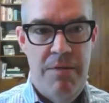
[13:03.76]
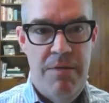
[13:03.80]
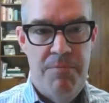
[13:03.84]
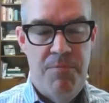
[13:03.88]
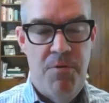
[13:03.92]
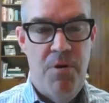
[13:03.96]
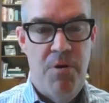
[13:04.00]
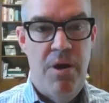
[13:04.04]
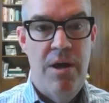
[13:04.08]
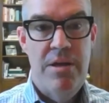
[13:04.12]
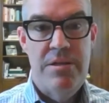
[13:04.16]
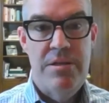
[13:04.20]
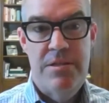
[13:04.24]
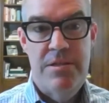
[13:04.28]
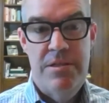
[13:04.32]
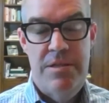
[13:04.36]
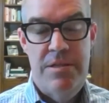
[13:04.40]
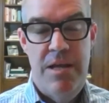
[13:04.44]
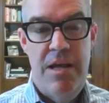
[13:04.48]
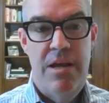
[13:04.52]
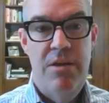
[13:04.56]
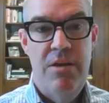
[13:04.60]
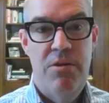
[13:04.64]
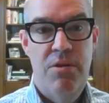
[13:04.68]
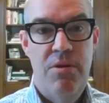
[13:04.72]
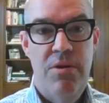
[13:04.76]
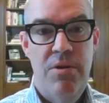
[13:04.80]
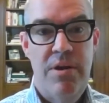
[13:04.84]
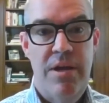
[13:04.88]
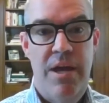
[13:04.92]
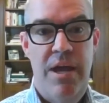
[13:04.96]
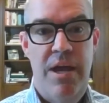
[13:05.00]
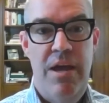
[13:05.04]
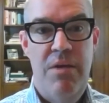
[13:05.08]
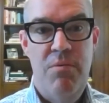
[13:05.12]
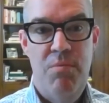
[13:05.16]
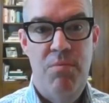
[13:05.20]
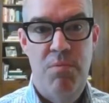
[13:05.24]
for us to take a
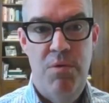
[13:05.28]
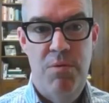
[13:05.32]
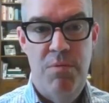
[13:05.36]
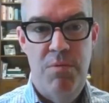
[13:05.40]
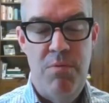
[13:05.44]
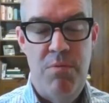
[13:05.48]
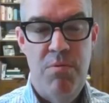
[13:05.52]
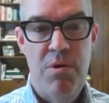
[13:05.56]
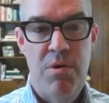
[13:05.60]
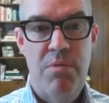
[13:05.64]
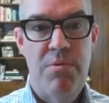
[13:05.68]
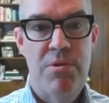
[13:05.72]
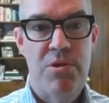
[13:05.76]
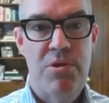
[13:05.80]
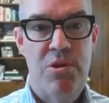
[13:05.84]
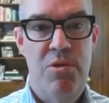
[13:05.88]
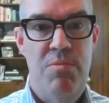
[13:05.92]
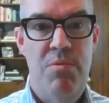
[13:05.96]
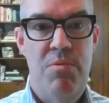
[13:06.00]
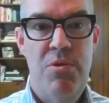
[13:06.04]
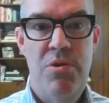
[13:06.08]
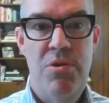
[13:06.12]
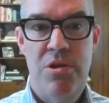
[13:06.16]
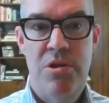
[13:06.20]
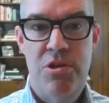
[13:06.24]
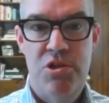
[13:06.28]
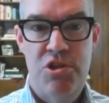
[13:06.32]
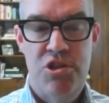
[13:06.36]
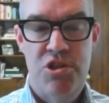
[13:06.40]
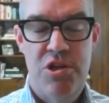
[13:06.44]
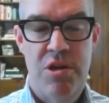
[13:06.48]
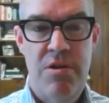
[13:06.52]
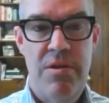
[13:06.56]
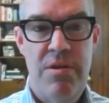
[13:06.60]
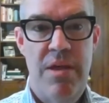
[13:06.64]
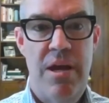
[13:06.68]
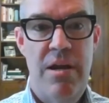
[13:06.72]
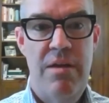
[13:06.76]
look. And when we work with communities,
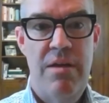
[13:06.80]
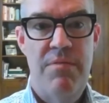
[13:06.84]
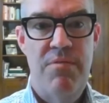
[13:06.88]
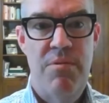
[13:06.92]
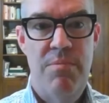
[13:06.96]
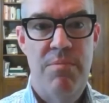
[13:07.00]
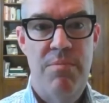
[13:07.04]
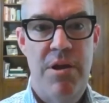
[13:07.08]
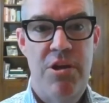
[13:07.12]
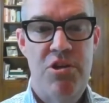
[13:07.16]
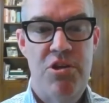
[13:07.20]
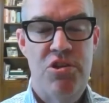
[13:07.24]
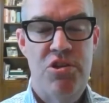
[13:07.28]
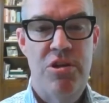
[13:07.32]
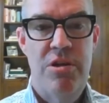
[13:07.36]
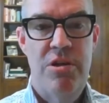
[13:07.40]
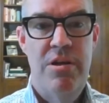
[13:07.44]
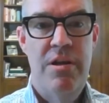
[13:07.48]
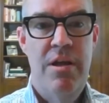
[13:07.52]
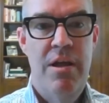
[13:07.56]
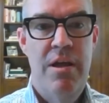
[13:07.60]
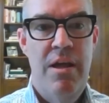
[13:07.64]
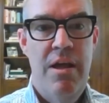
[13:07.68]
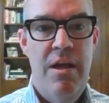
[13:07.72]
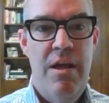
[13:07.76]
share that information,